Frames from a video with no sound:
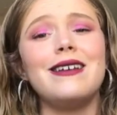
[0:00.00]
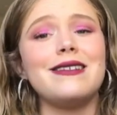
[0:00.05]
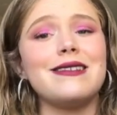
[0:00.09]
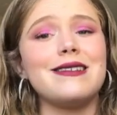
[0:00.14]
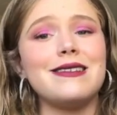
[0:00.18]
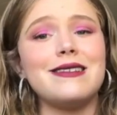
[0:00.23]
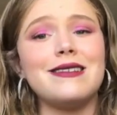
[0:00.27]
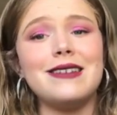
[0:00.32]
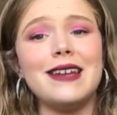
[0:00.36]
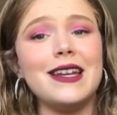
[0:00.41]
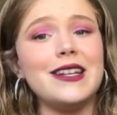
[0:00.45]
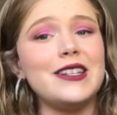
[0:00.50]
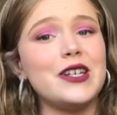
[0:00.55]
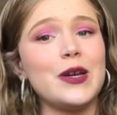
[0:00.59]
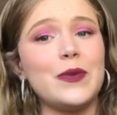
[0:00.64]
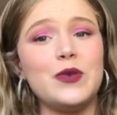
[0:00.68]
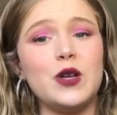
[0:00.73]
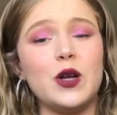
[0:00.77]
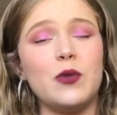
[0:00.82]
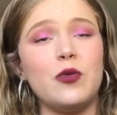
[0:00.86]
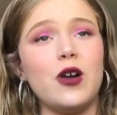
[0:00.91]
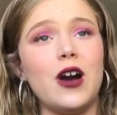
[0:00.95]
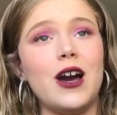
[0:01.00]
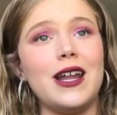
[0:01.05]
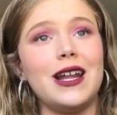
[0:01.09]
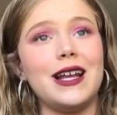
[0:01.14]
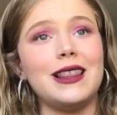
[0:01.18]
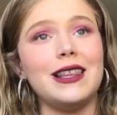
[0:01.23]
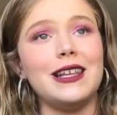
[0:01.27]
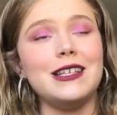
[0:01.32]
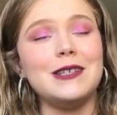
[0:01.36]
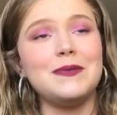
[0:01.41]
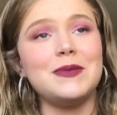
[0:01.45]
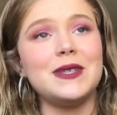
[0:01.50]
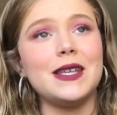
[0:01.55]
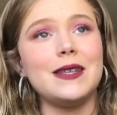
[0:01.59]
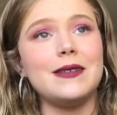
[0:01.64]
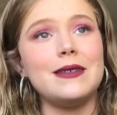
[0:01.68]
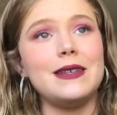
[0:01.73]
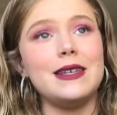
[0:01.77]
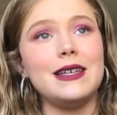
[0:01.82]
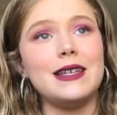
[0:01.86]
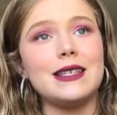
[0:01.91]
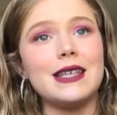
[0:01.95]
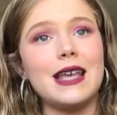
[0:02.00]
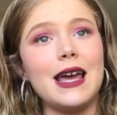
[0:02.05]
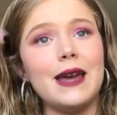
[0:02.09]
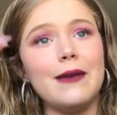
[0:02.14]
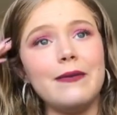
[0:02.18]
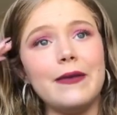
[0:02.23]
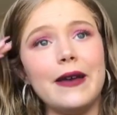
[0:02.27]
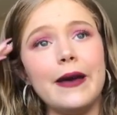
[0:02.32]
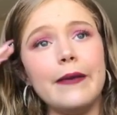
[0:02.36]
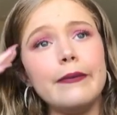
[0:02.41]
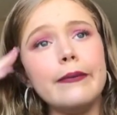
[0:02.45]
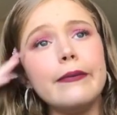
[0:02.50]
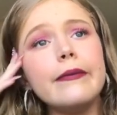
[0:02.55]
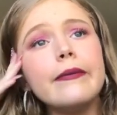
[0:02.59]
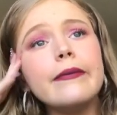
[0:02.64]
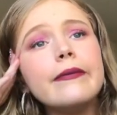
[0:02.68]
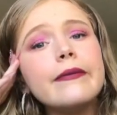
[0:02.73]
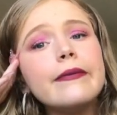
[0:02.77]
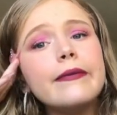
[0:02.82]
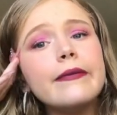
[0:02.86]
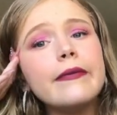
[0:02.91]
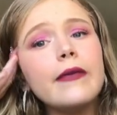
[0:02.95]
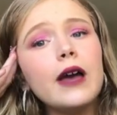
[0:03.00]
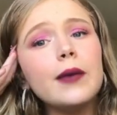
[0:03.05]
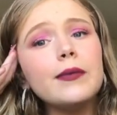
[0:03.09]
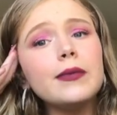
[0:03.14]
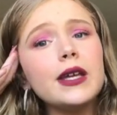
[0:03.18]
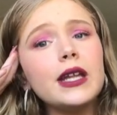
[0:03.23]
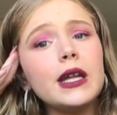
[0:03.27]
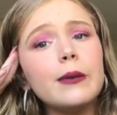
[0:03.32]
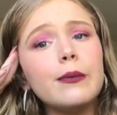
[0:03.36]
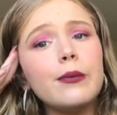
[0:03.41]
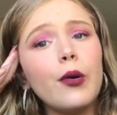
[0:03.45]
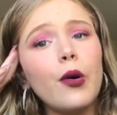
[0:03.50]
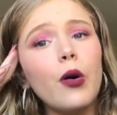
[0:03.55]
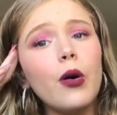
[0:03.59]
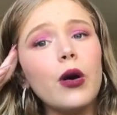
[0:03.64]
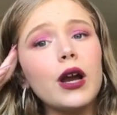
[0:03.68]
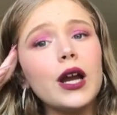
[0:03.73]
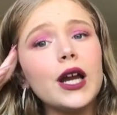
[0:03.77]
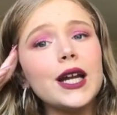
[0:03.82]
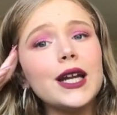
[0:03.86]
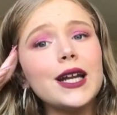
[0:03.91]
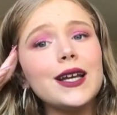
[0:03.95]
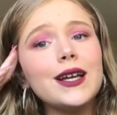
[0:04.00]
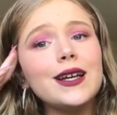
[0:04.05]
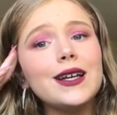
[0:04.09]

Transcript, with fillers: change up your product list, because I'm, I'm I'm getting bored.